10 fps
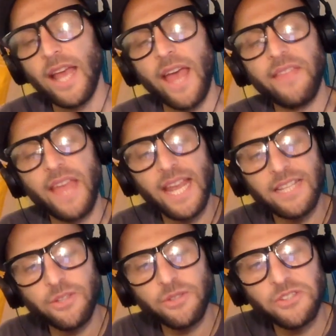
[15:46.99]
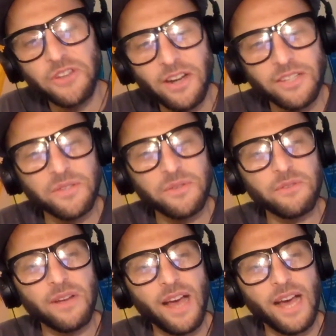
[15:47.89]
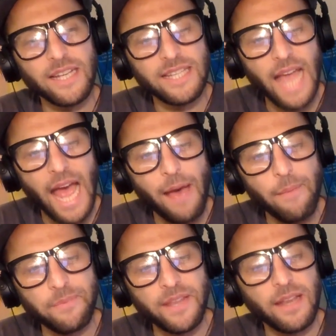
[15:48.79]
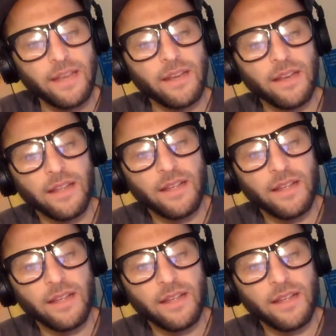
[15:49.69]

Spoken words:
And then as you start to adapt and